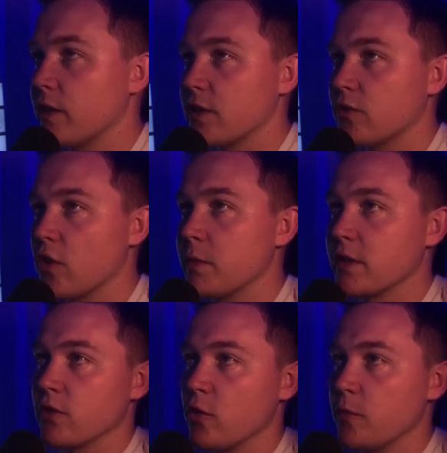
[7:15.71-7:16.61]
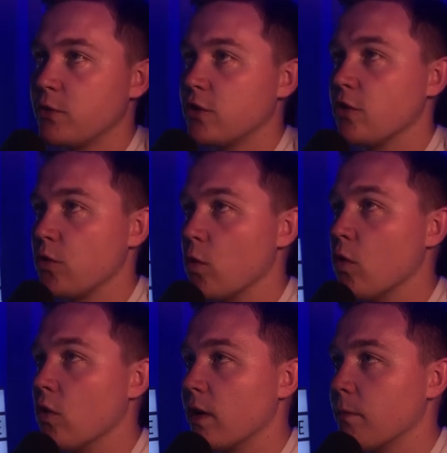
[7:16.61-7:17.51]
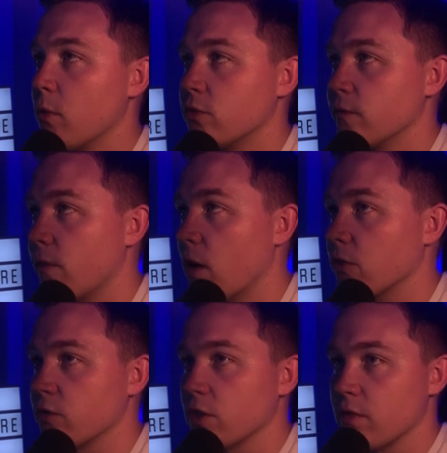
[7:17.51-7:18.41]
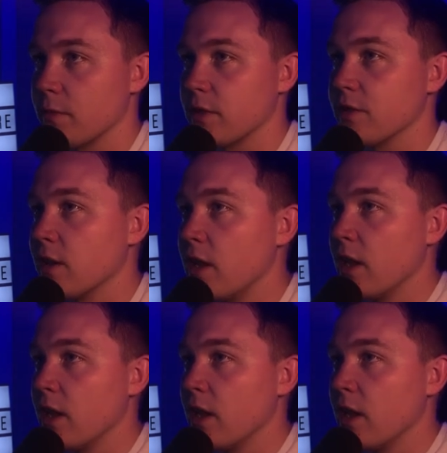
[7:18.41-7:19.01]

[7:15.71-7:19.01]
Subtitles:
desktop, it says, oops, your important files are encrypted.